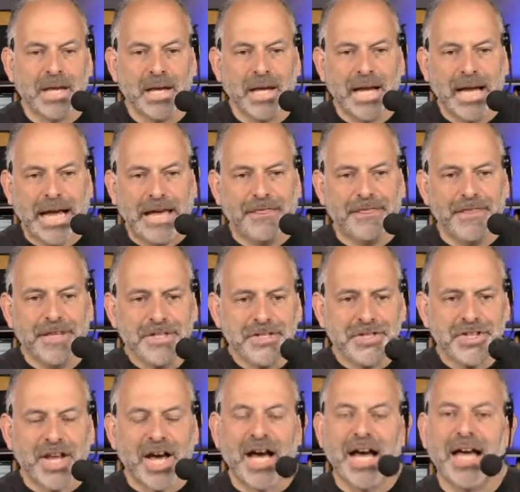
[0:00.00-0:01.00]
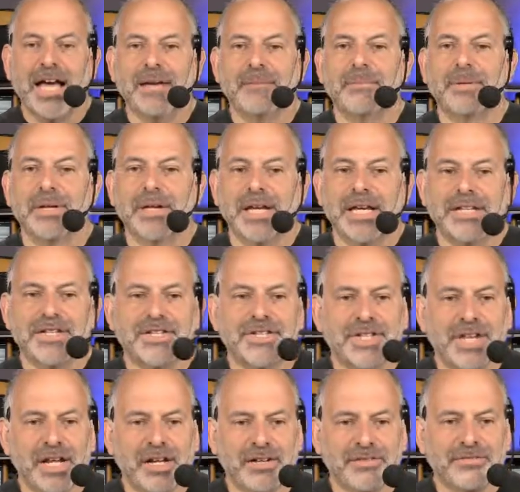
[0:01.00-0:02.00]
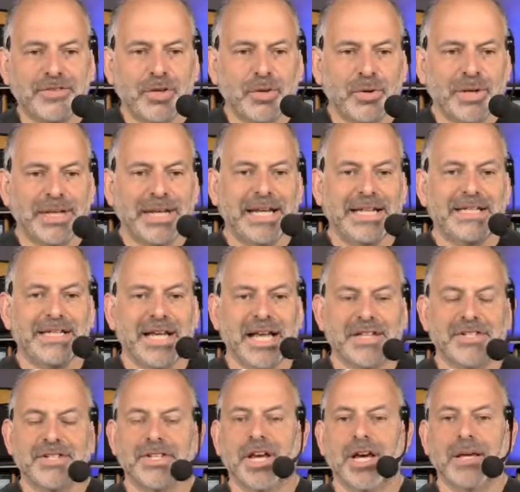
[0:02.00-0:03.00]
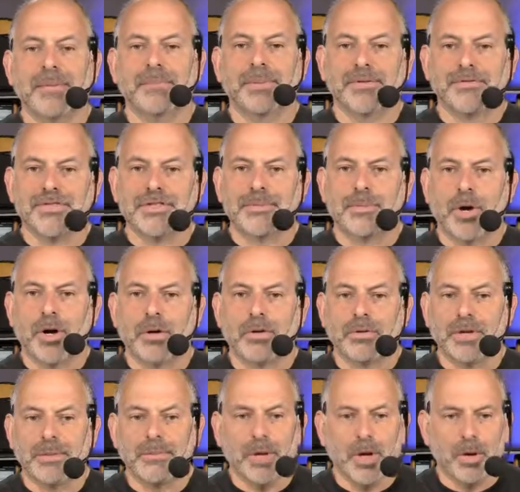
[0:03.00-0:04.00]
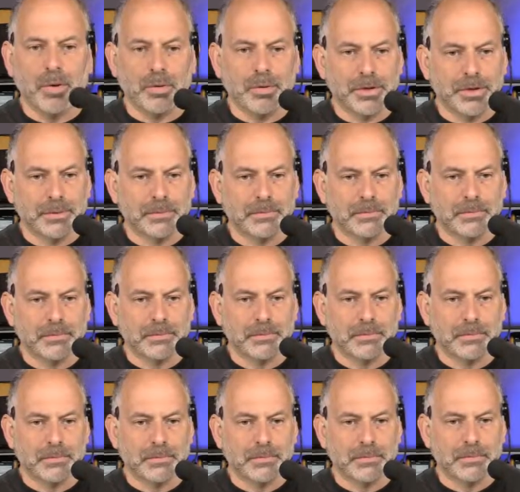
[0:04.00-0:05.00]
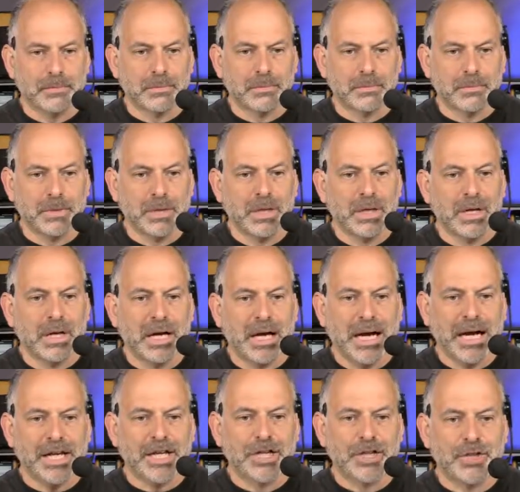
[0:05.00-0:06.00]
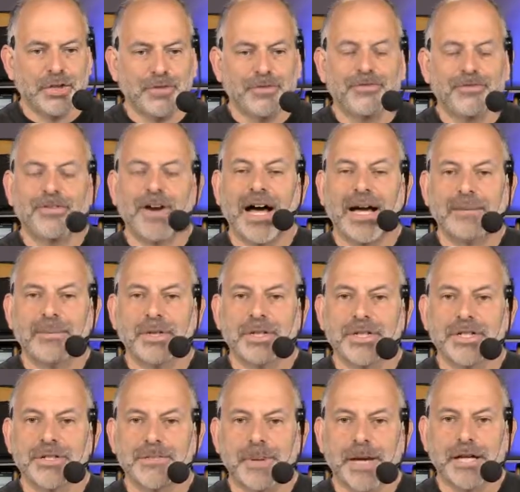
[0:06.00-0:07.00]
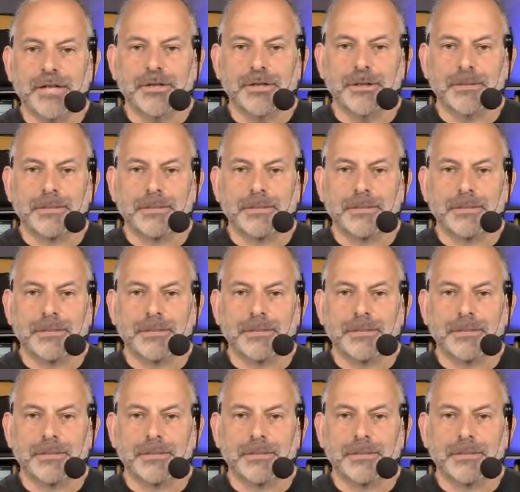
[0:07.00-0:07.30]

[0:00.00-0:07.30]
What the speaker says: And this time, instead of doing a test type of smart remote, I'm going to do fiber inspector.